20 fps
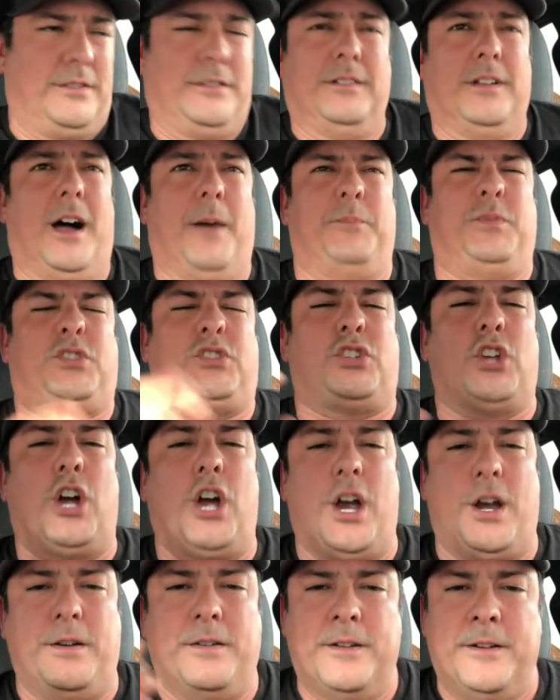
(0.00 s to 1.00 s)

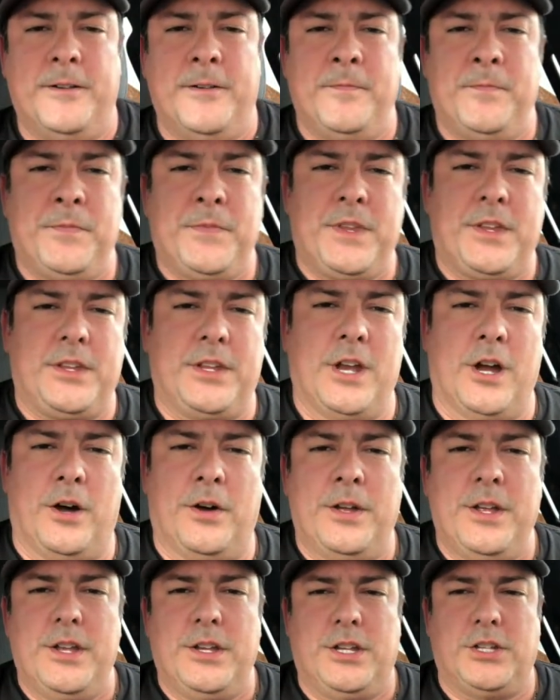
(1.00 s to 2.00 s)
Absurd. You know,
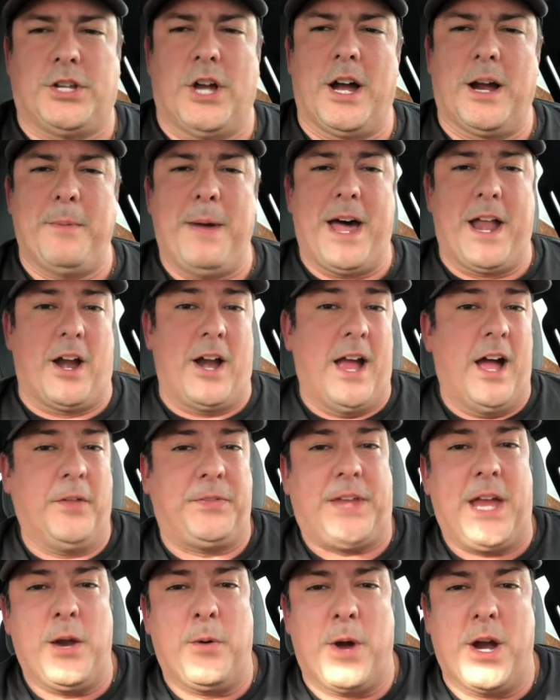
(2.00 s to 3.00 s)
you talk about our
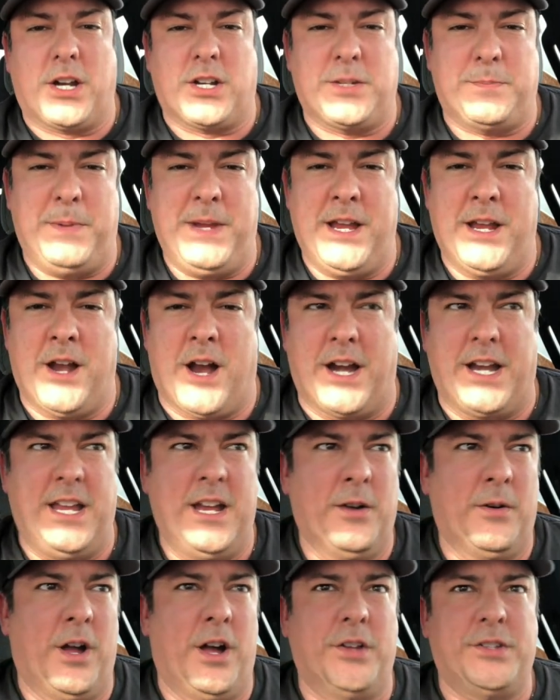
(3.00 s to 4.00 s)
healthcare workers being our
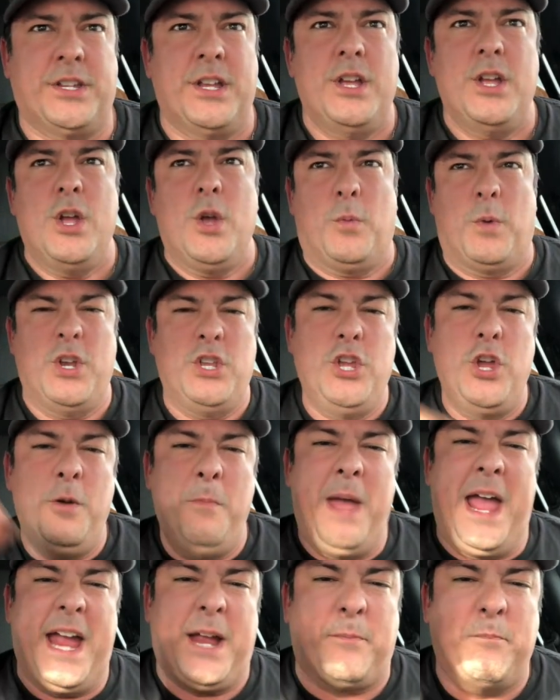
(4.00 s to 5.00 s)
heroes. When you
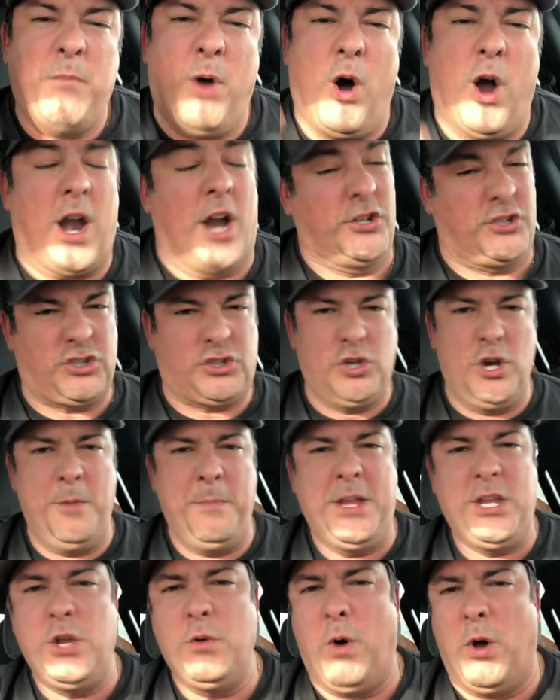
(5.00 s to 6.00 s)
make more,
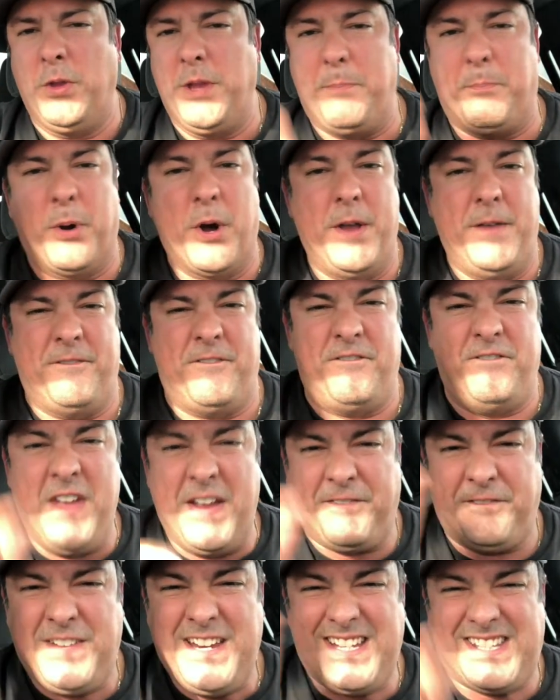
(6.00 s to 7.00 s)
assuming you only put
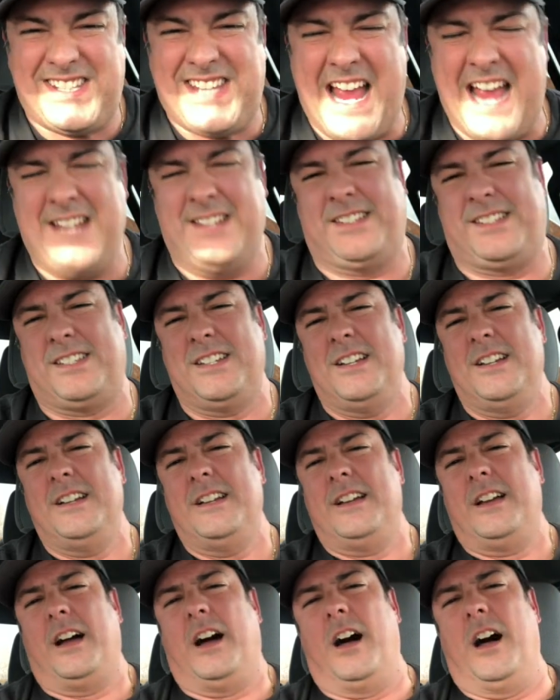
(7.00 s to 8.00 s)
50 cents
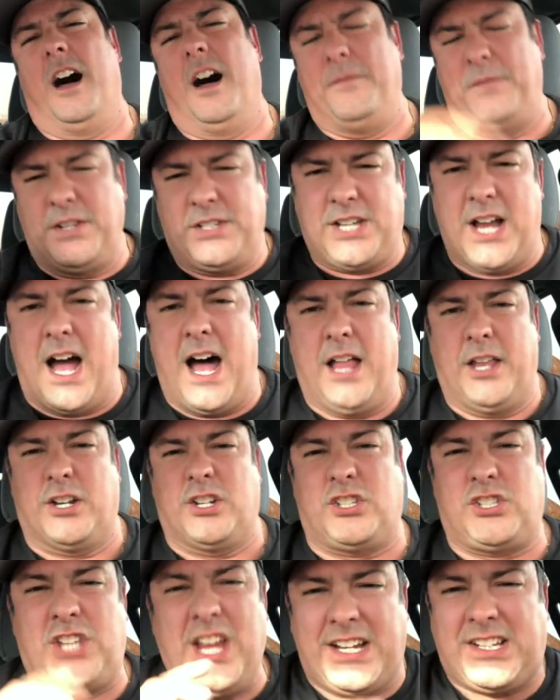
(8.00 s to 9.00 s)
of the dollar,
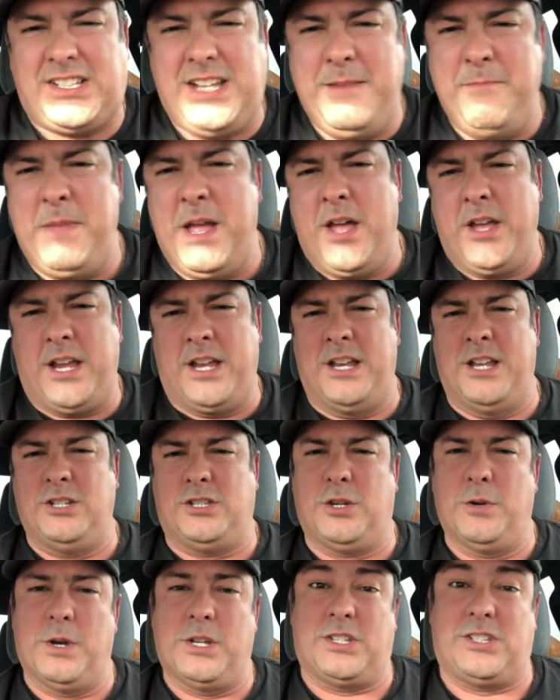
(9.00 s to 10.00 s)
60 million
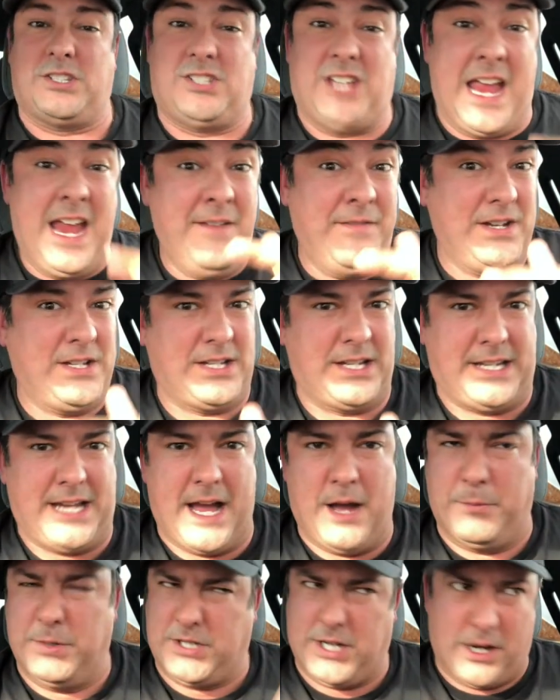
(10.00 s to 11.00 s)
into a savings
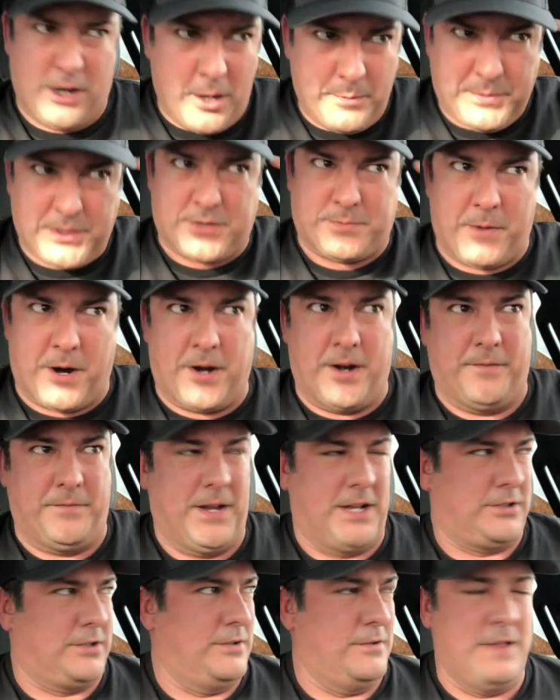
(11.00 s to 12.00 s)
account, which I hope you're smart enough
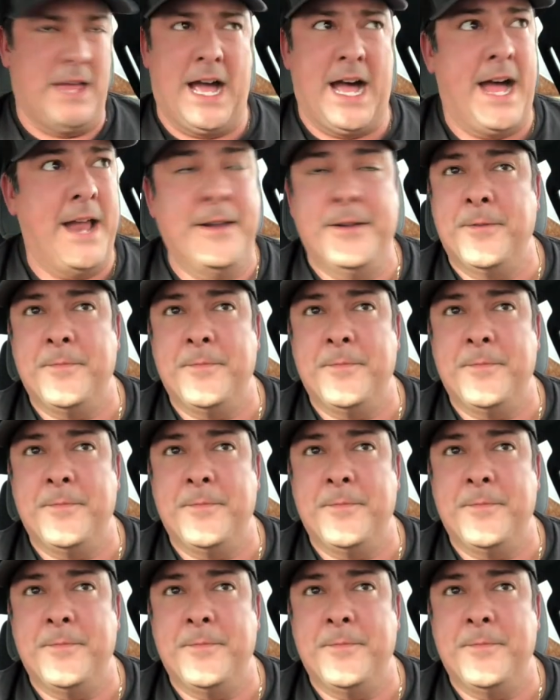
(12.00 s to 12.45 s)
not to do that,